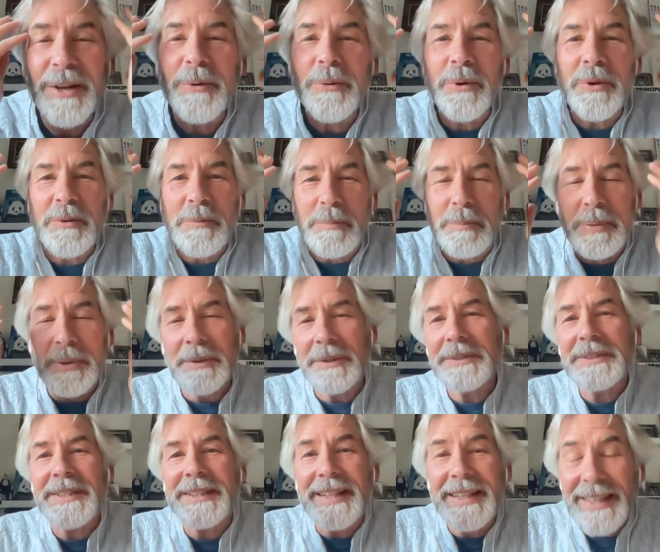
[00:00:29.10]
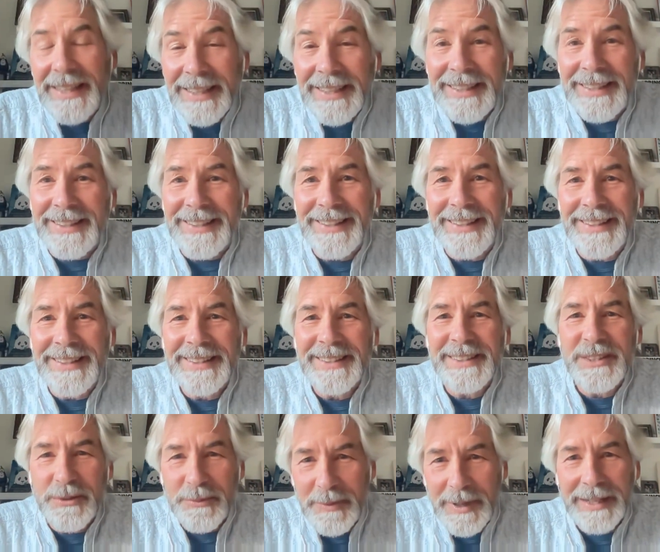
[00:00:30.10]
was built in
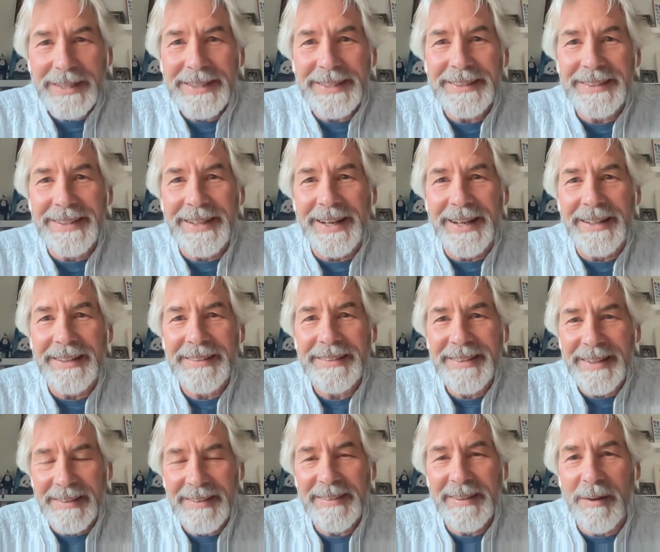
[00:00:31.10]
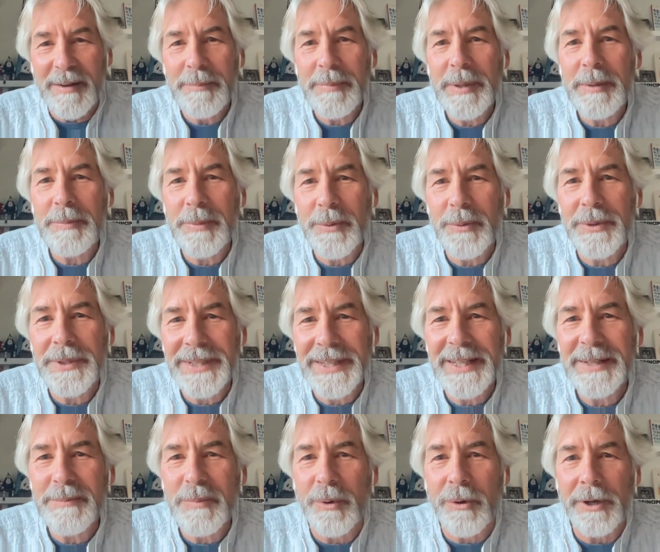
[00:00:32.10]
to recognize that some people would
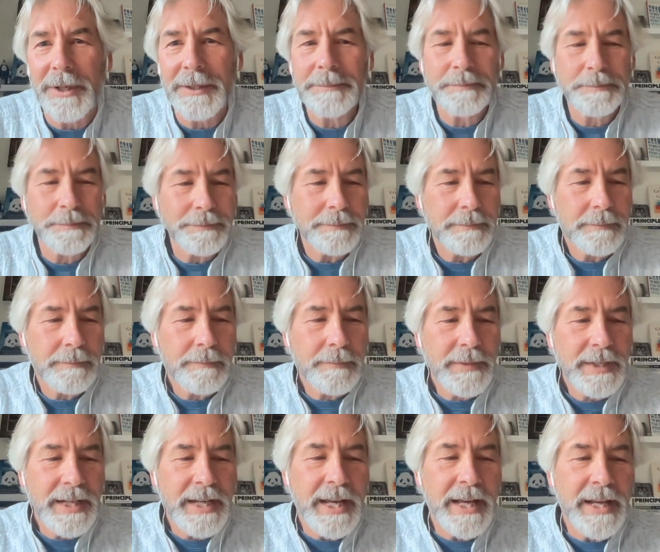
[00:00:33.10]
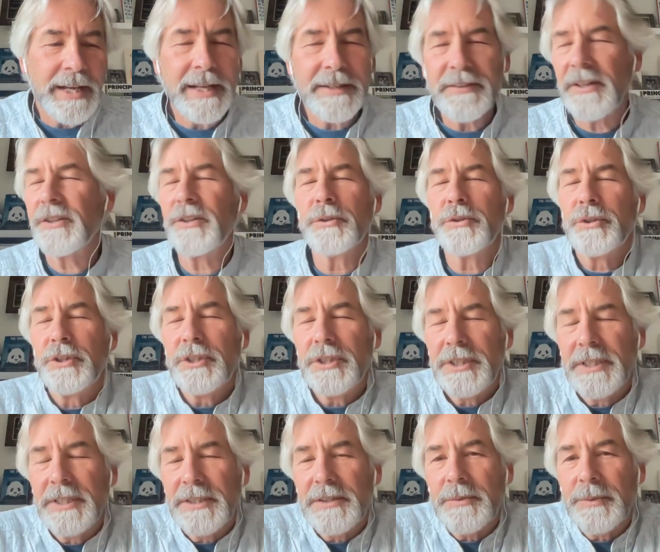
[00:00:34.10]
need more. And as a
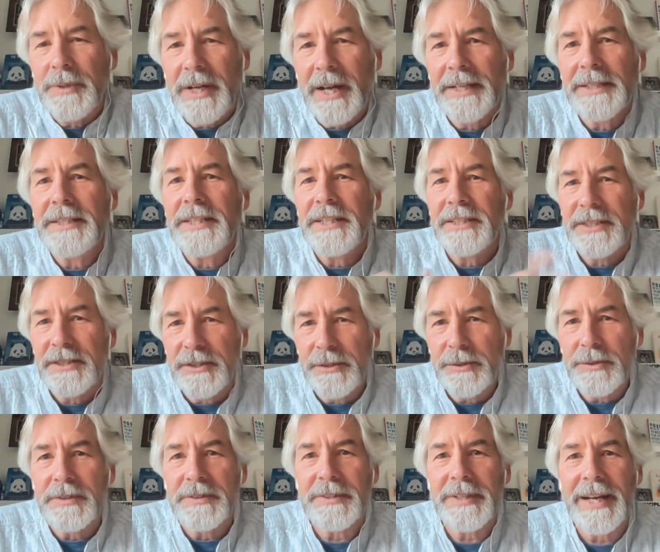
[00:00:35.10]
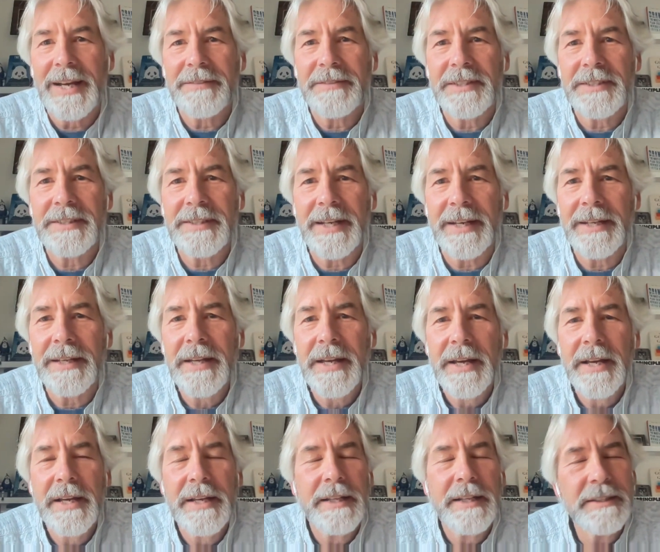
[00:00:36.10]
nutritionist, when I teach students, I have to say,
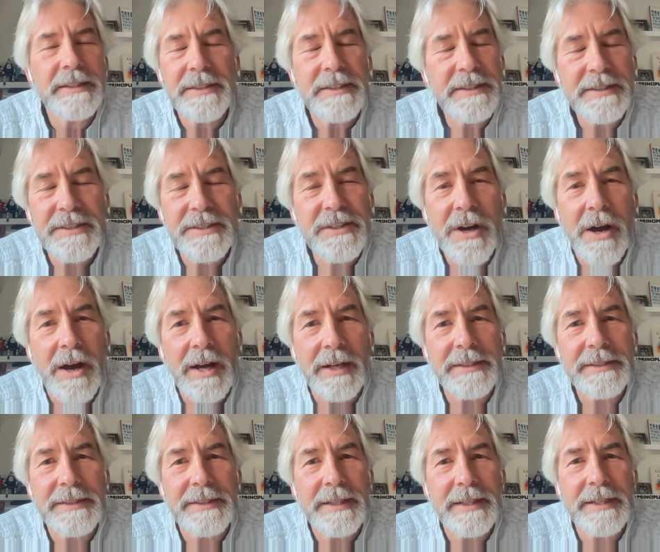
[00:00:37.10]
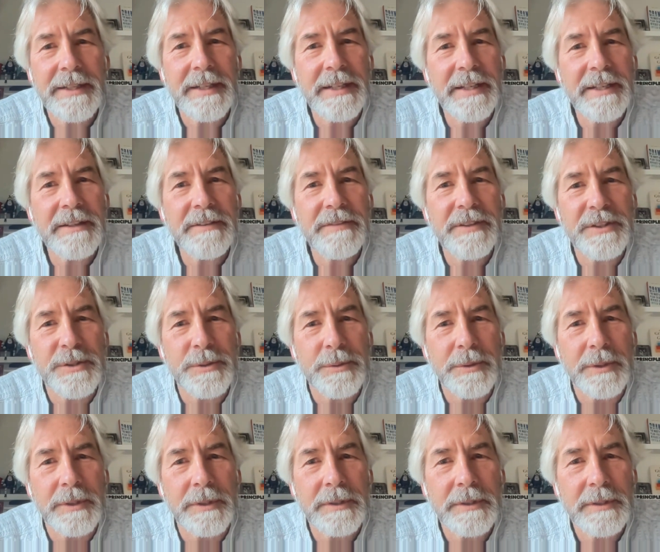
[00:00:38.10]
this is not an
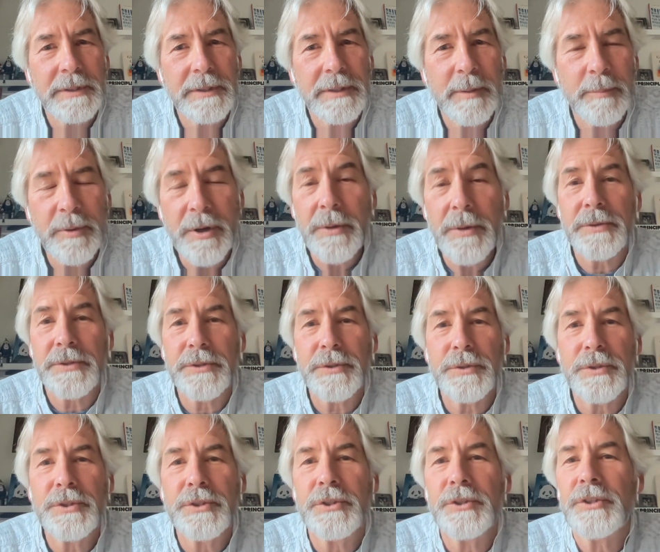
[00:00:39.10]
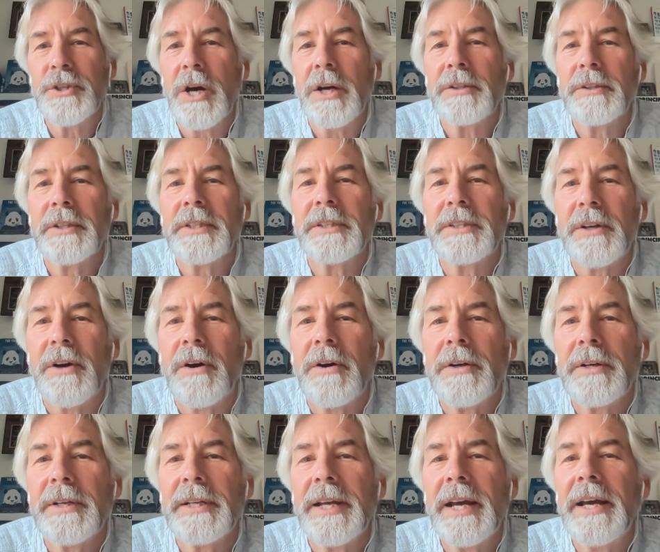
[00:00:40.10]
individual approach. You should not look at the
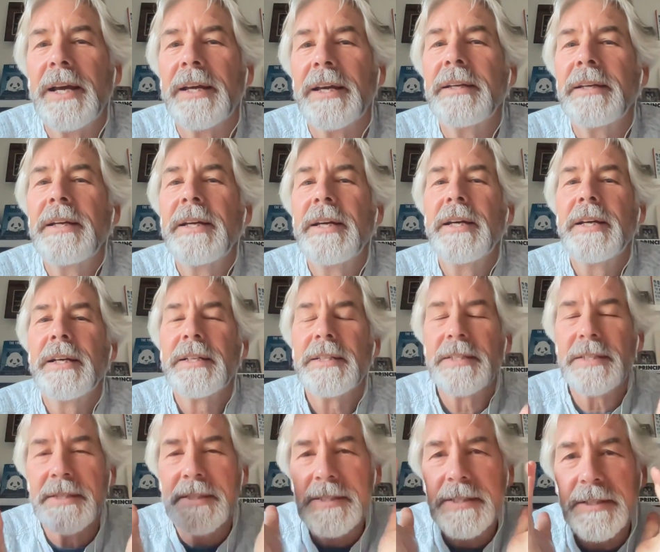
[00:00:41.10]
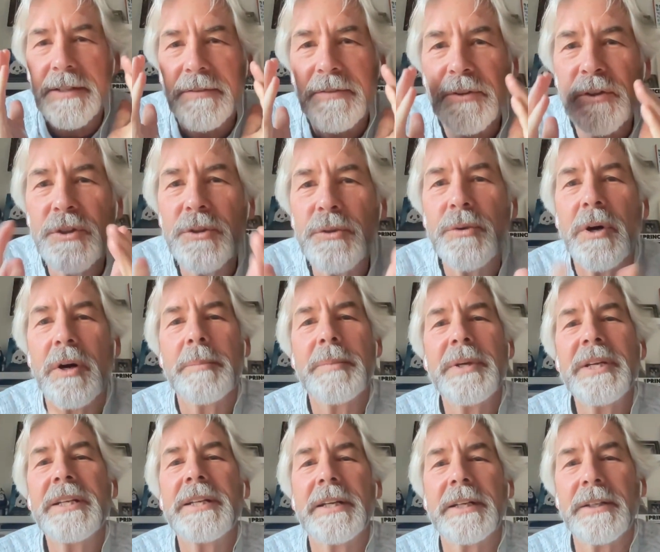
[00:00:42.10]
RDA to see if you are
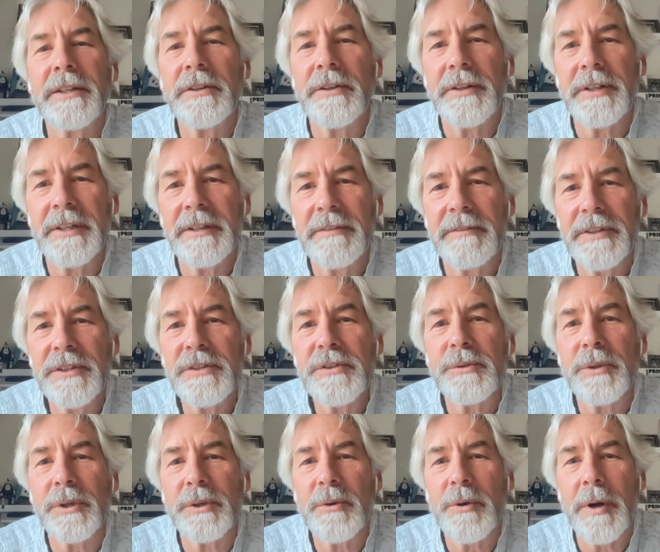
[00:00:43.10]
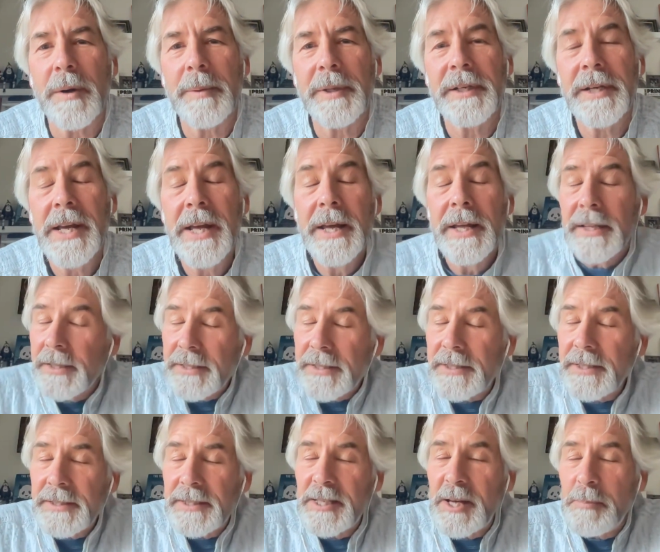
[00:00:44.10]
meeting your individual requirement.
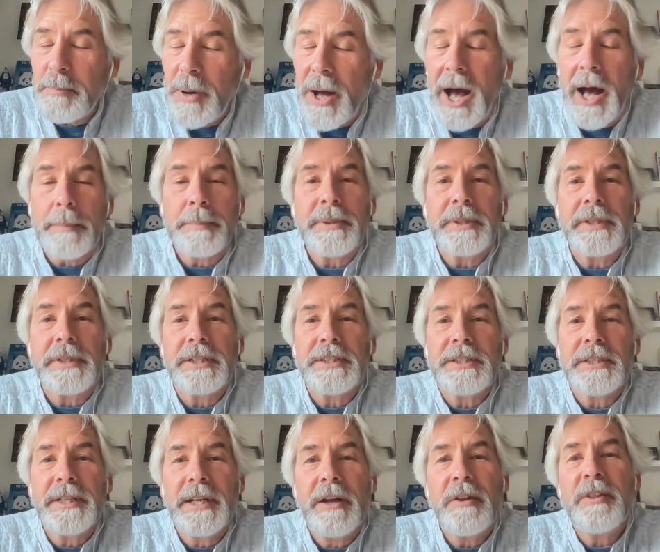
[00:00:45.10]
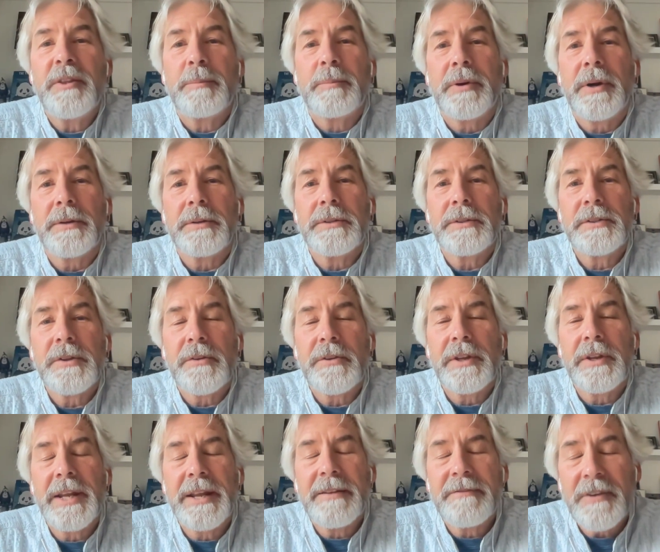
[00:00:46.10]
This is a population health approach, so
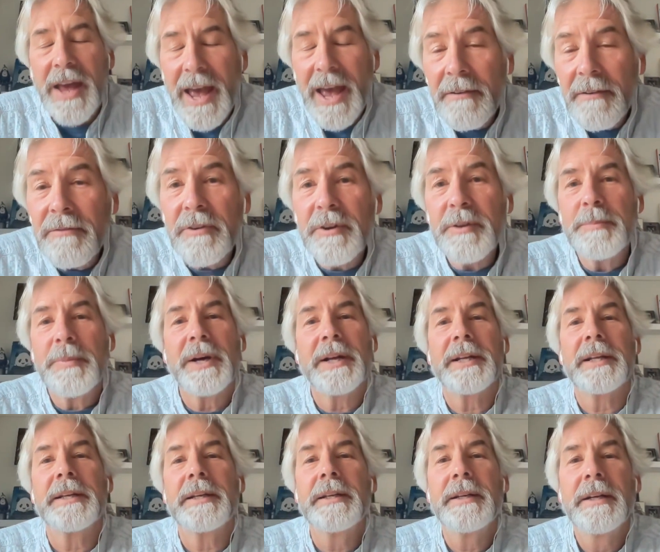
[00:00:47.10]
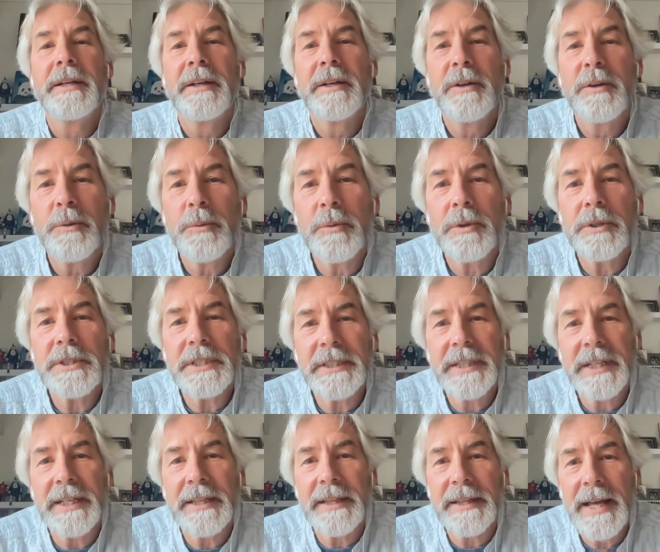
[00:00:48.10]
that if everybody were to
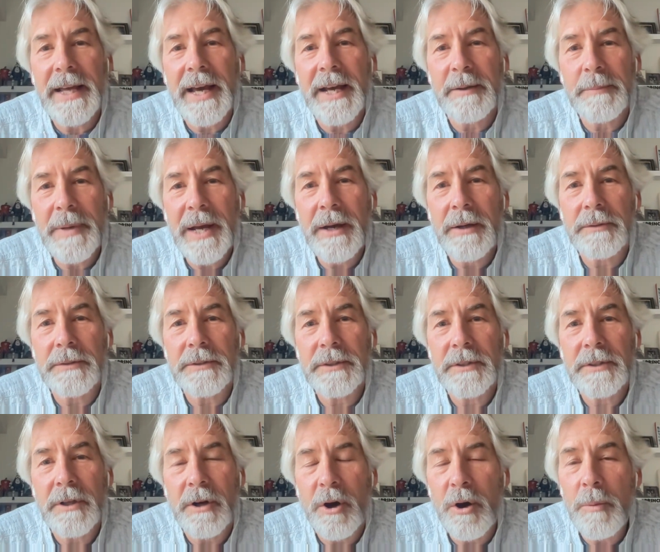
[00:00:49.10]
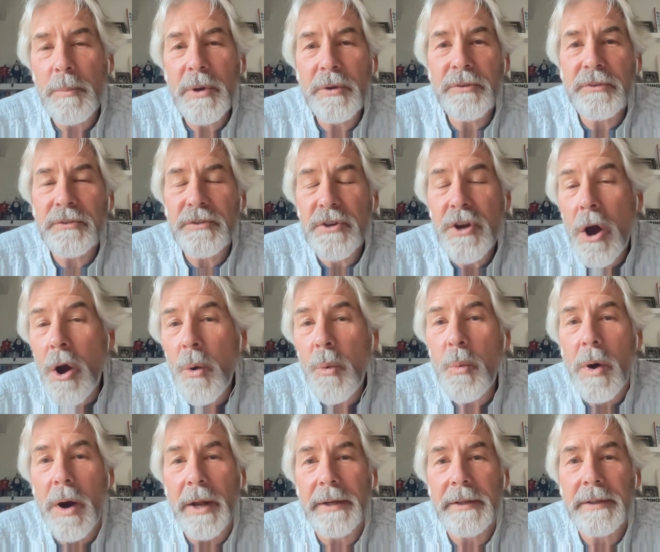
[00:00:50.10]
get that amount, almost no
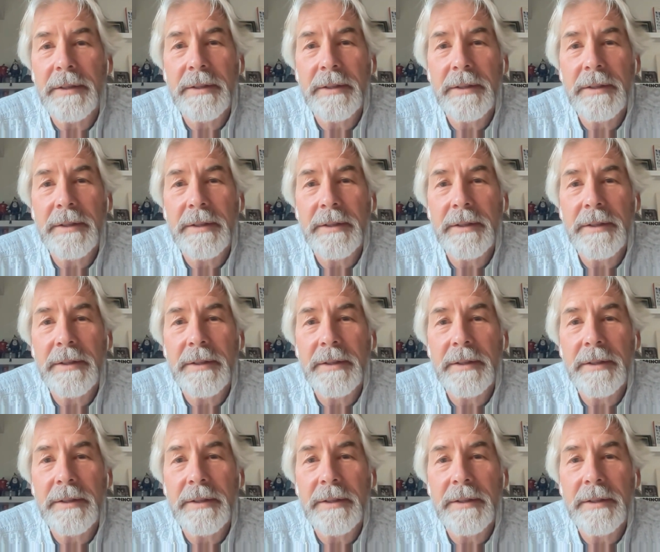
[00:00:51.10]
one